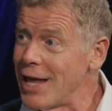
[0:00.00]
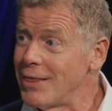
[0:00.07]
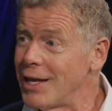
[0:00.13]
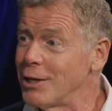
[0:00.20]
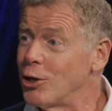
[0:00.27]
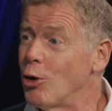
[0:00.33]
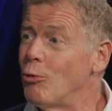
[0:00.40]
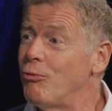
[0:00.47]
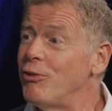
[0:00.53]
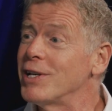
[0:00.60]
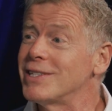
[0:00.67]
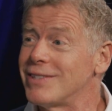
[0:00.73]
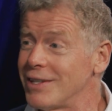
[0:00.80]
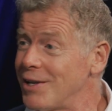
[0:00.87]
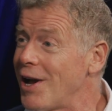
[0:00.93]
and, then go
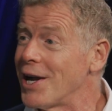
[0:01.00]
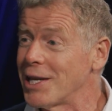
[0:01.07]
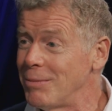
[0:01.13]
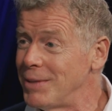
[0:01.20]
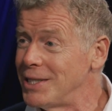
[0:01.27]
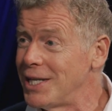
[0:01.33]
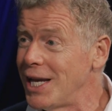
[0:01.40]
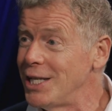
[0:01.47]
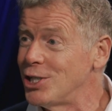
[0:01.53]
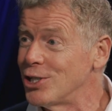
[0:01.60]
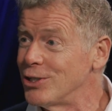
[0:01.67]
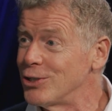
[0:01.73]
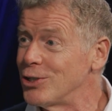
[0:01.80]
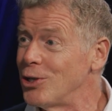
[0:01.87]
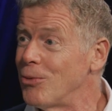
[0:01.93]
fix the
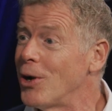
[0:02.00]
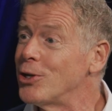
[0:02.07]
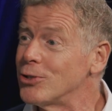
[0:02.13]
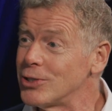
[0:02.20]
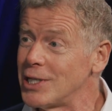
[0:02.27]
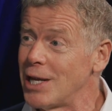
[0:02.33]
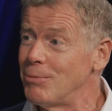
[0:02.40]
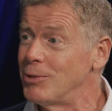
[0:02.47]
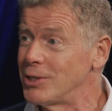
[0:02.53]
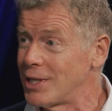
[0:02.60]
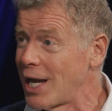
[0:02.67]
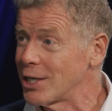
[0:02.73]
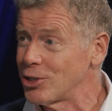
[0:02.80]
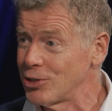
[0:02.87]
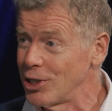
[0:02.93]
documentation so you understand what's
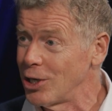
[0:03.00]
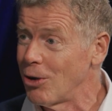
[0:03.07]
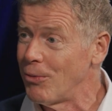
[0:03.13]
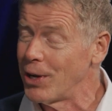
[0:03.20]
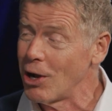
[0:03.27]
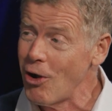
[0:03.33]
actually going